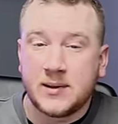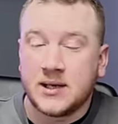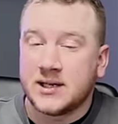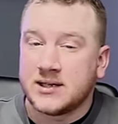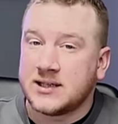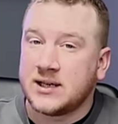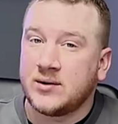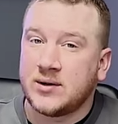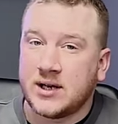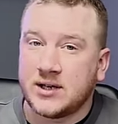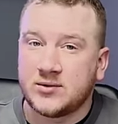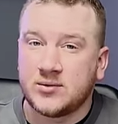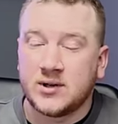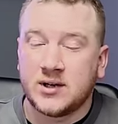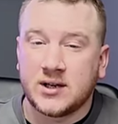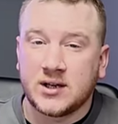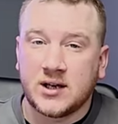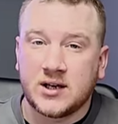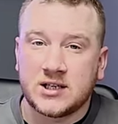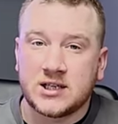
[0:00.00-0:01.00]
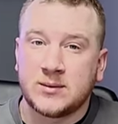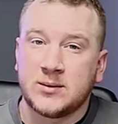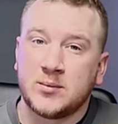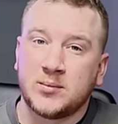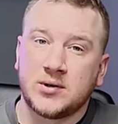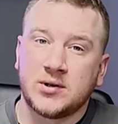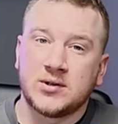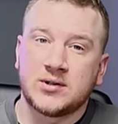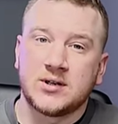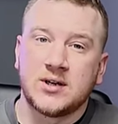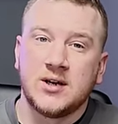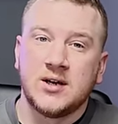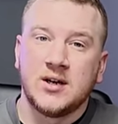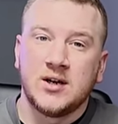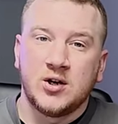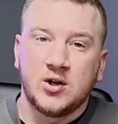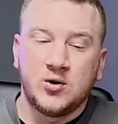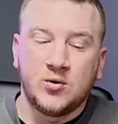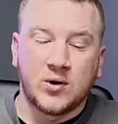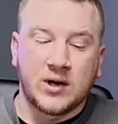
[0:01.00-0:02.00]
be able to sell that to another customer, because
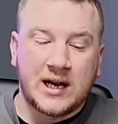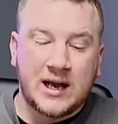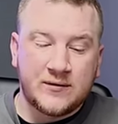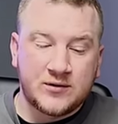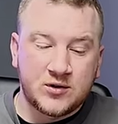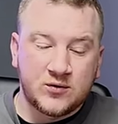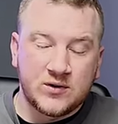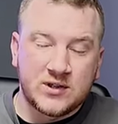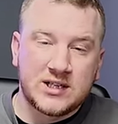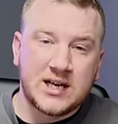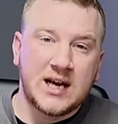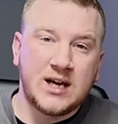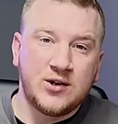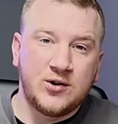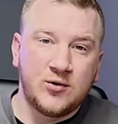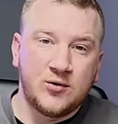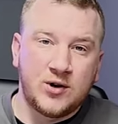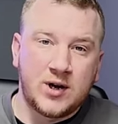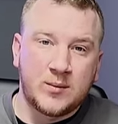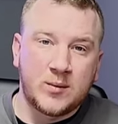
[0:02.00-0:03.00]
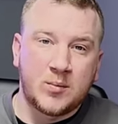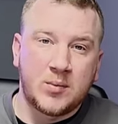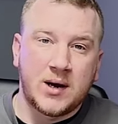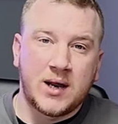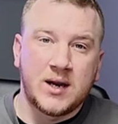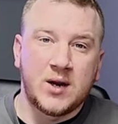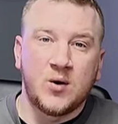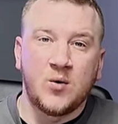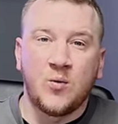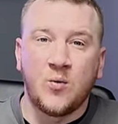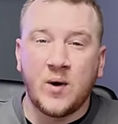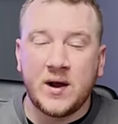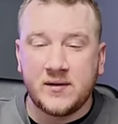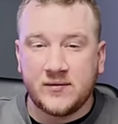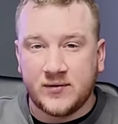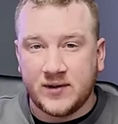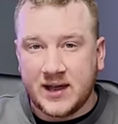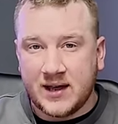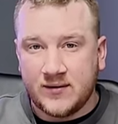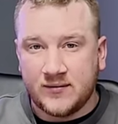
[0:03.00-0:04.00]
you're going to have to retain your number plate, wait
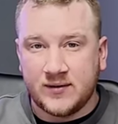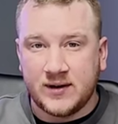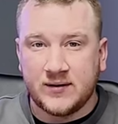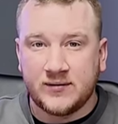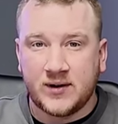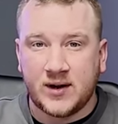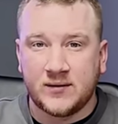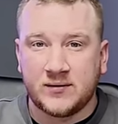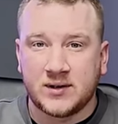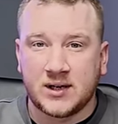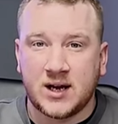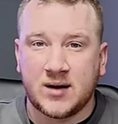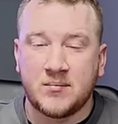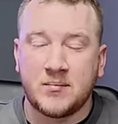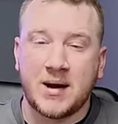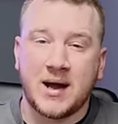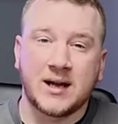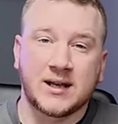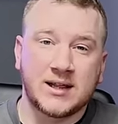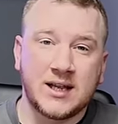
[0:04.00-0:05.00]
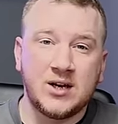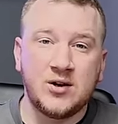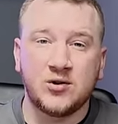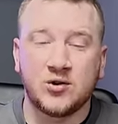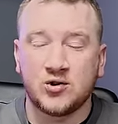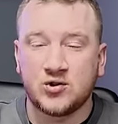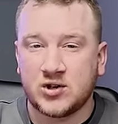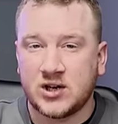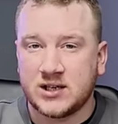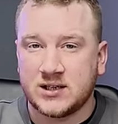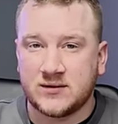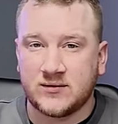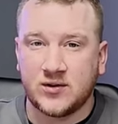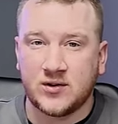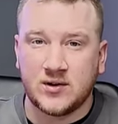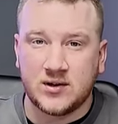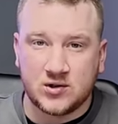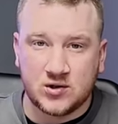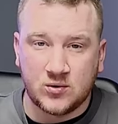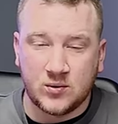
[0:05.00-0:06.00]
for that V5 to come back, then you can transfer
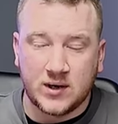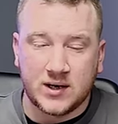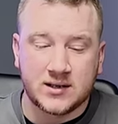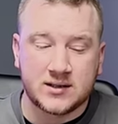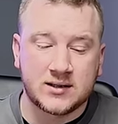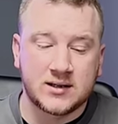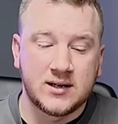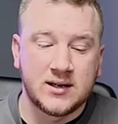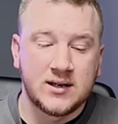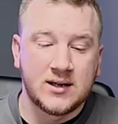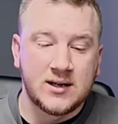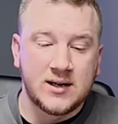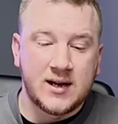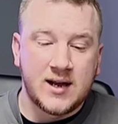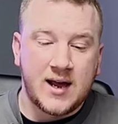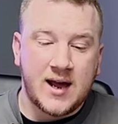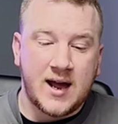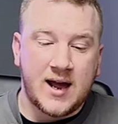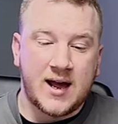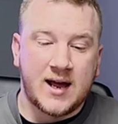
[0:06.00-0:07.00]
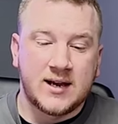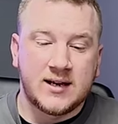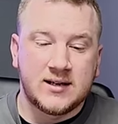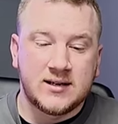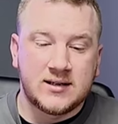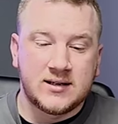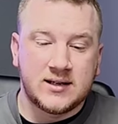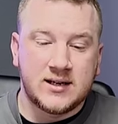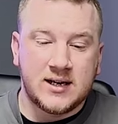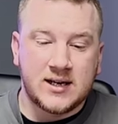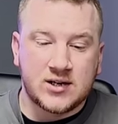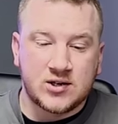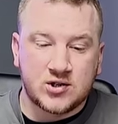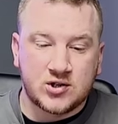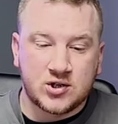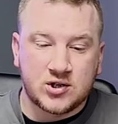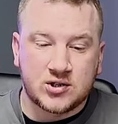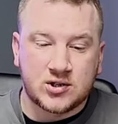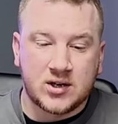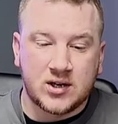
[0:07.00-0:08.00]
it to us. And it's
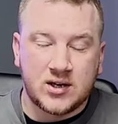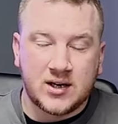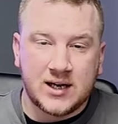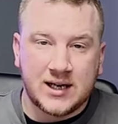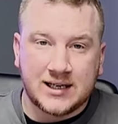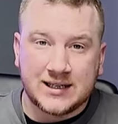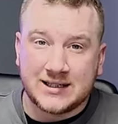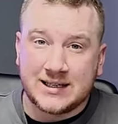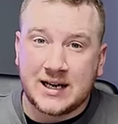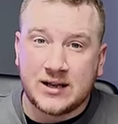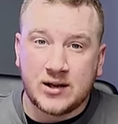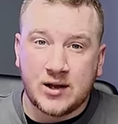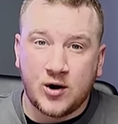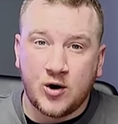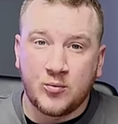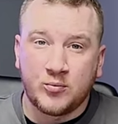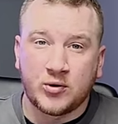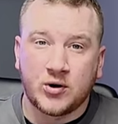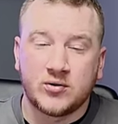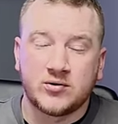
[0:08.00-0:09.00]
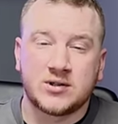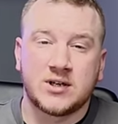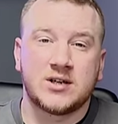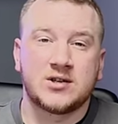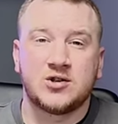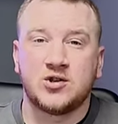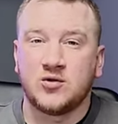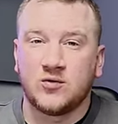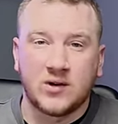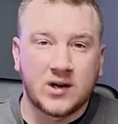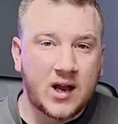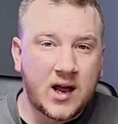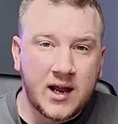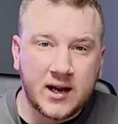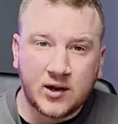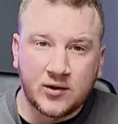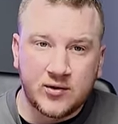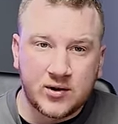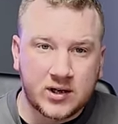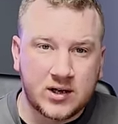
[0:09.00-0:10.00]
just going to extend the whole process, and you're
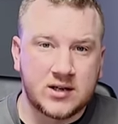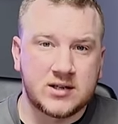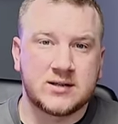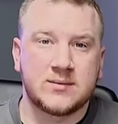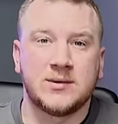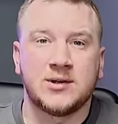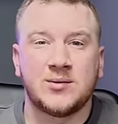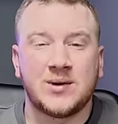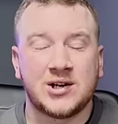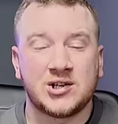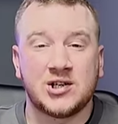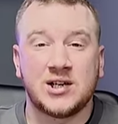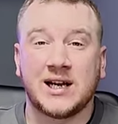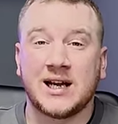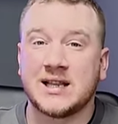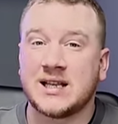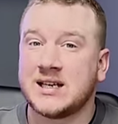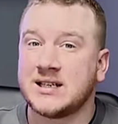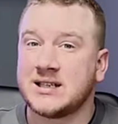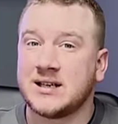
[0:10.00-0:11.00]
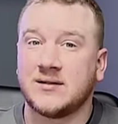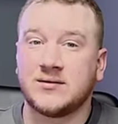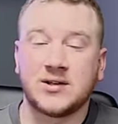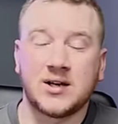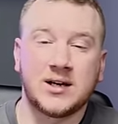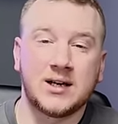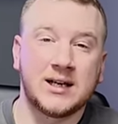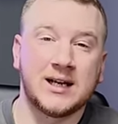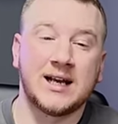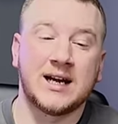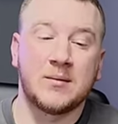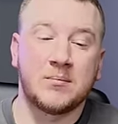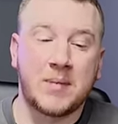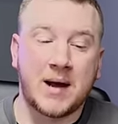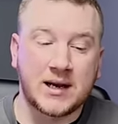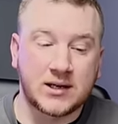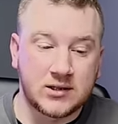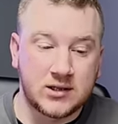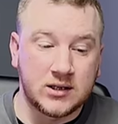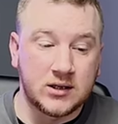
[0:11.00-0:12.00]
relying on the customer to actually get that stuff done and get it
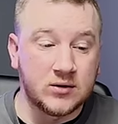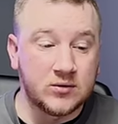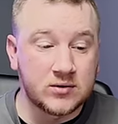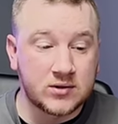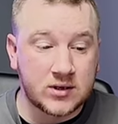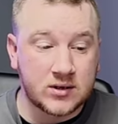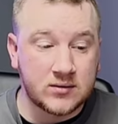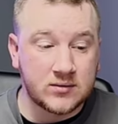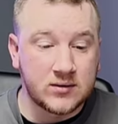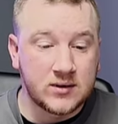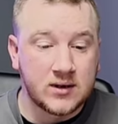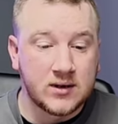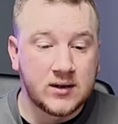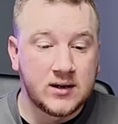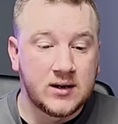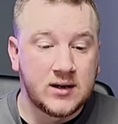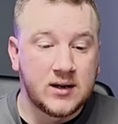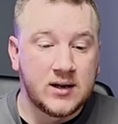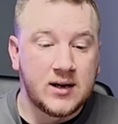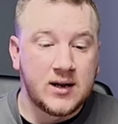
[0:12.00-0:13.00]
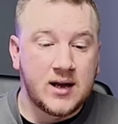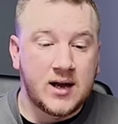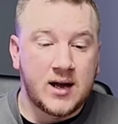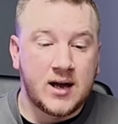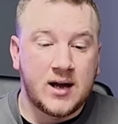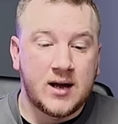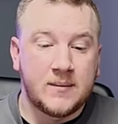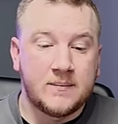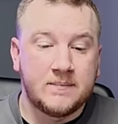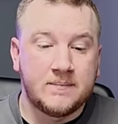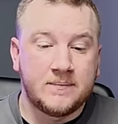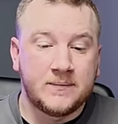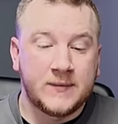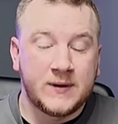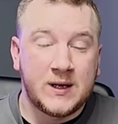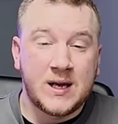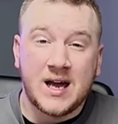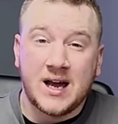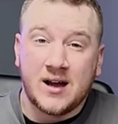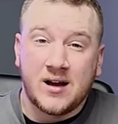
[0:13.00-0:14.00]
back to you. So,
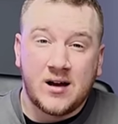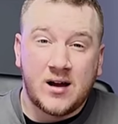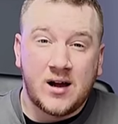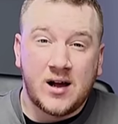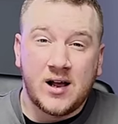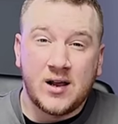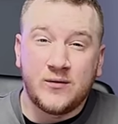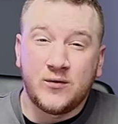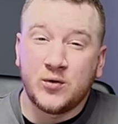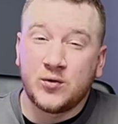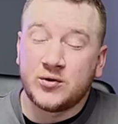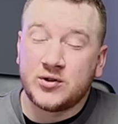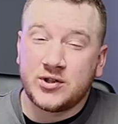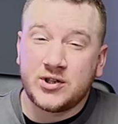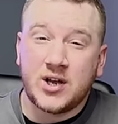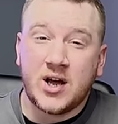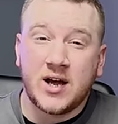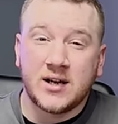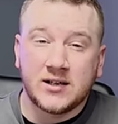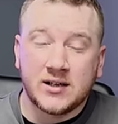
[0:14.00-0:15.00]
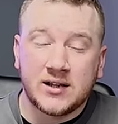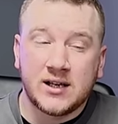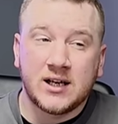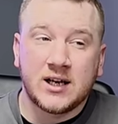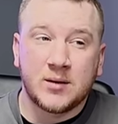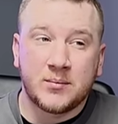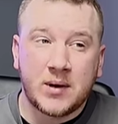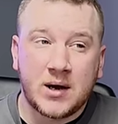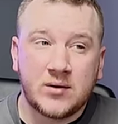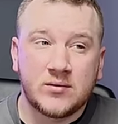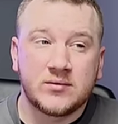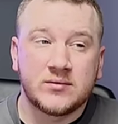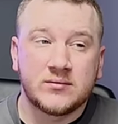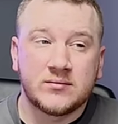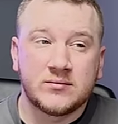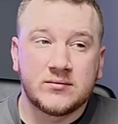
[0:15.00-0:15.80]
yeah, if you're starting to think about